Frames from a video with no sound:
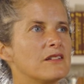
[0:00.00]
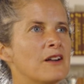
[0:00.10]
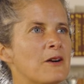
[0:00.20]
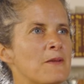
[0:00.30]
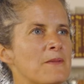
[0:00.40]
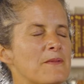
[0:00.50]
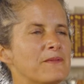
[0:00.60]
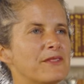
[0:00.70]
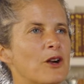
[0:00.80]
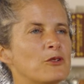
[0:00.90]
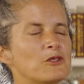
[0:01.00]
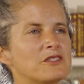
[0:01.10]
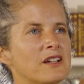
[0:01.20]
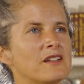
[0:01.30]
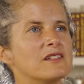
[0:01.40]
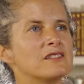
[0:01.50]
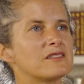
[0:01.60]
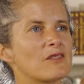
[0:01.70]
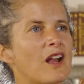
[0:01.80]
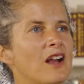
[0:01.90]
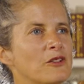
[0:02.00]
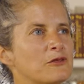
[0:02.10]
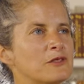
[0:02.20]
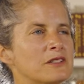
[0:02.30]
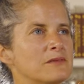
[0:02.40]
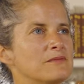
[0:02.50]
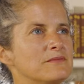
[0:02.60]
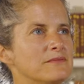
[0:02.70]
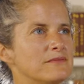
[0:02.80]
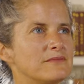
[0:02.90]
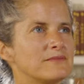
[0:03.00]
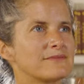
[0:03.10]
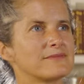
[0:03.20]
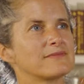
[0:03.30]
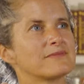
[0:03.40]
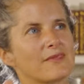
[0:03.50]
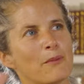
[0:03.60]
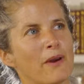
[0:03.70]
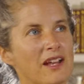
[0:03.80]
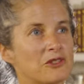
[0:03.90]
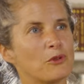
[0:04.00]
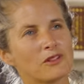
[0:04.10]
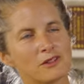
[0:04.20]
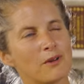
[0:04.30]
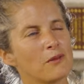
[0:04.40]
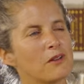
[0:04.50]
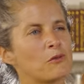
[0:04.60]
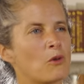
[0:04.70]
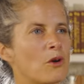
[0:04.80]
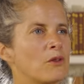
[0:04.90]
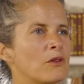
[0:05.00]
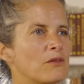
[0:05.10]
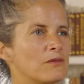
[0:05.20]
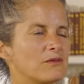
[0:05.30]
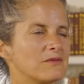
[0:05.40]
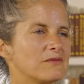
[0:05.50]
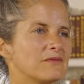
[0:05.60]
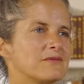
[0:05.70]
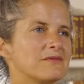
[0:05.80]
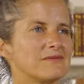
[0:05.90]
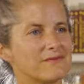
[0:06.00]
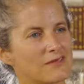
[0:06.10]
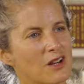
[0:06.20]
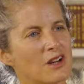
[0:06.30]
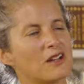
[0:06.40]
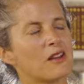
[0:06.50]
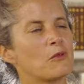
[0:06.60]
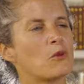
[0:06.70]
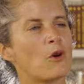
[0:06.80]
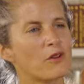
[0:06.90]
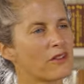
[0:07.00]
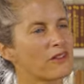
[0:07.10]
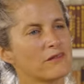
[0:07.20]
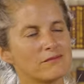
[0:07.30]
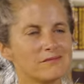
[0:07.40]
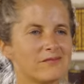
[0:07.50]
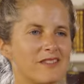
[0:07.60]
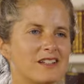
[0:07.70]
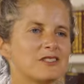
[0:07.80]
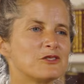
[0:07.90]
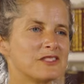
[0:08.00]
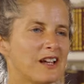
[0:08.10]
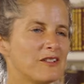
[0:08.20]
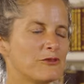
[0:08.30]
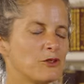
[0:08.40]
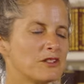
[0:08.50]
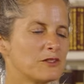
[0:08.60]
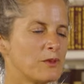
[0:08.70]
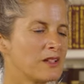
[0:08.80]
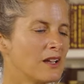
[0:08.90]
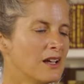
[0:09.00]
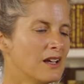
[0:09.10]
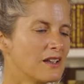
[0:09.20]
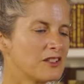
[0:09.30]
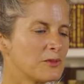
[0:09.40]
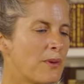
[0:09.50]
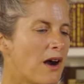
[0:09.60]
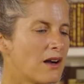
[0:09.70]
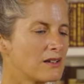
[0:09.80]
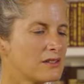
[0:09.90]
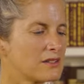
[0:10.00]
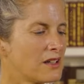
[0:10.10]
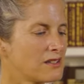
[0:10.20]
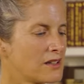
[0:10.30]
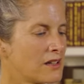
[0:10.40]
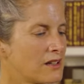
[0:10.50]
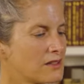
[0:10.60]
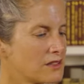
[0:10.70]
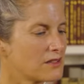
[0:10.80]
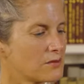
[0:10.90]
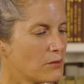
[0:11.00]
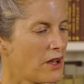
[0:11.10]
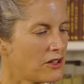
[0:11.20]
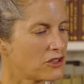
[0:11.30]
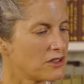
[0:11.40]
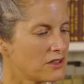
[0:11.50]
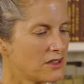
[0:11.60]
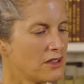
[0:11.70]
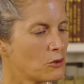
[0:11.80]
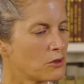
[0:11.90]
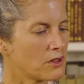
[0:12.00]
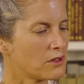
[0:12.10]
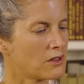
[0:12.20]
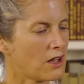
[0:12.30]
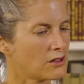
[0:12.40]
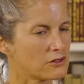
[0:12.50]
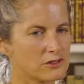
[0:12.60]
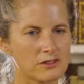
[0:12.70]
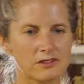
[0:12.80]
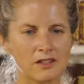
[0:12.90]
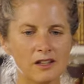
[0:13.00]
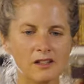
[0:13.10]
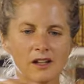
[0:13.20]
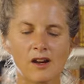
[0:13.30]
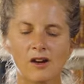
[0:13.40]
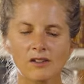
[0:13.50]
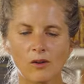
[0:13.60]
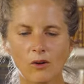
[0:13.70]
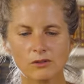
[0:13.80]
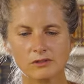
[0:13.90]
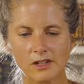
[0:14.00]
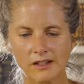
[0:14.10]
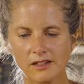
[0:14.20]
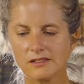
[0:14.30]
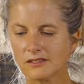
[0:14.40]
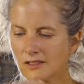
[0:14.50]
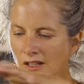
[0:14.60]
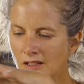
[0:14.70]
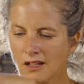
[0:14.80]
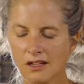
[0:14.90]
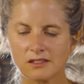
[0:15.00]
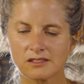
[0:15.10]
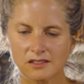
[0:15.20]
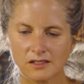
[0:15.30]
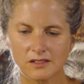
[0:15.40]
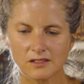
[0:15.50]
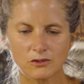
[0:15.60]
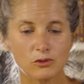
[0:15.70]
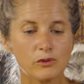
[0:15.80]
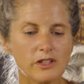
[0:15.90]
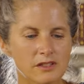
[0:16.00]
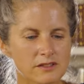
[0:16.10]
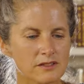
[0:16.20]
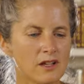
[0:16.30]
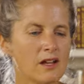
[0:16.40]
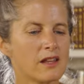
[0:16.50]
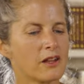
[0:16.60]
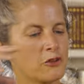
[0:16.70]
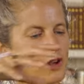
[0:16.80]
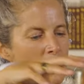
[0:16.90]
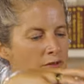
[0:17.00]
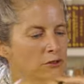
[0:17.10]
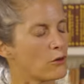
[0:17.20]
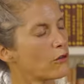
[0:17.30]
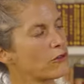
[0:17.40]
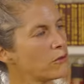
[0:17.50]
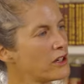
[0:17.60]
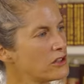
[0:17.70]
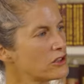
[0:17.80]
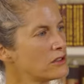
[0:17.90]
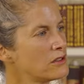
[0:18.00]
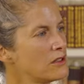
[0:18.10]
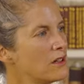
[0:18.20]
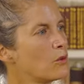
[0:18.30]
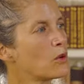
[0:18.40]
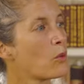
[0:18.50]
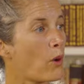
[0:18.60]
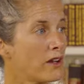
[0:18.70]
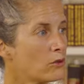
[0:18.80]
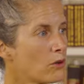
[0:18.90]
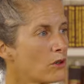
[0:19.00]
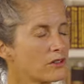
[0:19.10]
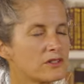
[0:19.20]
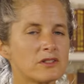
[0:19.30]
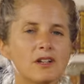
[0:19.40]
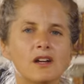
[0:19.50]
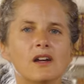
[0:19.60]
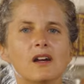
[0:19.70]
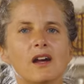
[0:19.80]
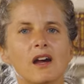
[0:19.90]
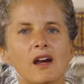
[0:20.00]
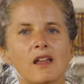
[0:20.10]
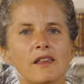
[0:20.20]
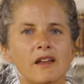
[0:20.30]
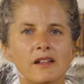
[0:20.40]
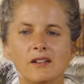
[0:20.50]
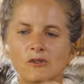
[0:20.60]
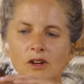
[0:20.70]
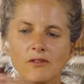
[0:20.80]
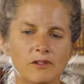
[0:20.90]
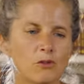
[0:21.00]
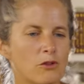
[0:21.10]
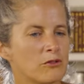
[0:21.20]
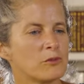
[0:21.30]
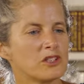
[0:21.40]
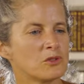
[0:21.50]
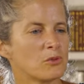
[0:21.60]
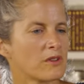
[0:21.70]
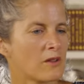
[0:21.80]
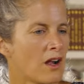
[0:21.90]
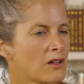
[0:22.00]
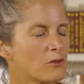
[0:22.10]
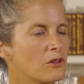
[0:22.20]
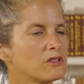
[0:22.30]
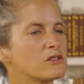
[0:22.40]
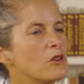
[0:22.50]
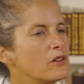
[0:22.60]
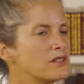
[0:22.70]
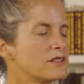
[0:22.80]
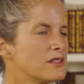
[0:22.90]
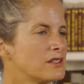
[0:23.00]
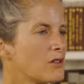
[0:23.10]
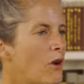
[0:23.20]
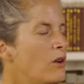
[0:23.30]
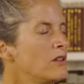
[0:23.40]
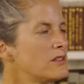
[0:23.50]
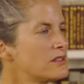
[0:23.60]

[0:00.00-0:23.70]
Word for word: um, how do you say, it's kind of a, patchwork is maybe the wrong the wrong thing to say for this, but this park is, has like this patch is here with the cactuses. Then there are the ocoteas, then there's the trees, then you have a rock formation with white rocks, and then you have a rock formation with dark rocks. So it's it's all